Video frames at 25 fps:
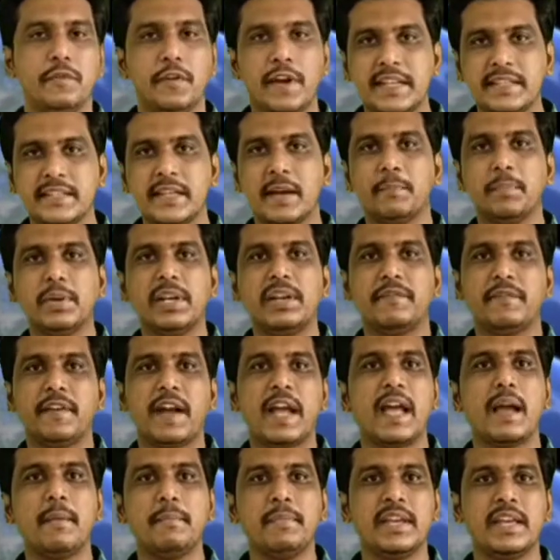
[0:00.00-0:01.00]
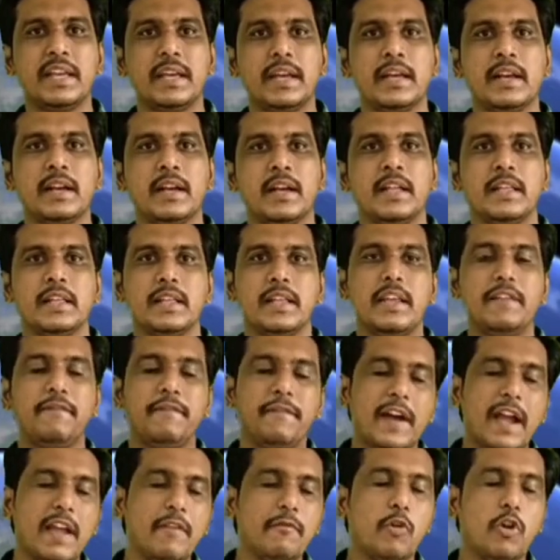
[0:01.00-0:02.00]
For example, if I am here,
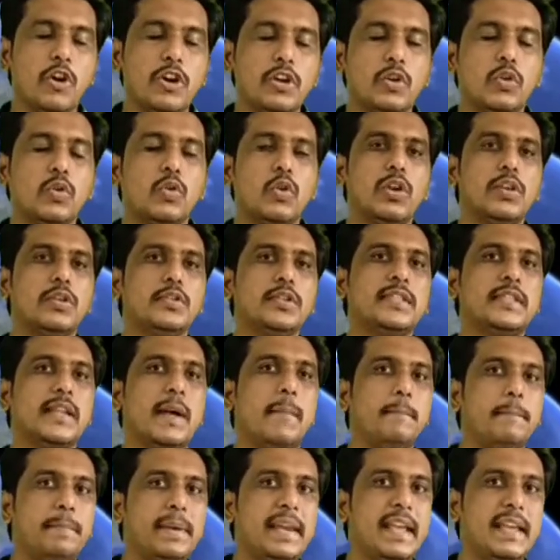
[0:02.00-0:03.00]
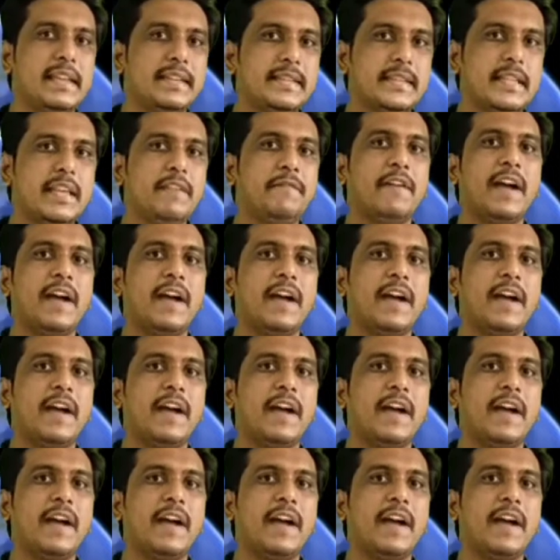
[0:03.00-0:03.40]
if I want to go to some place,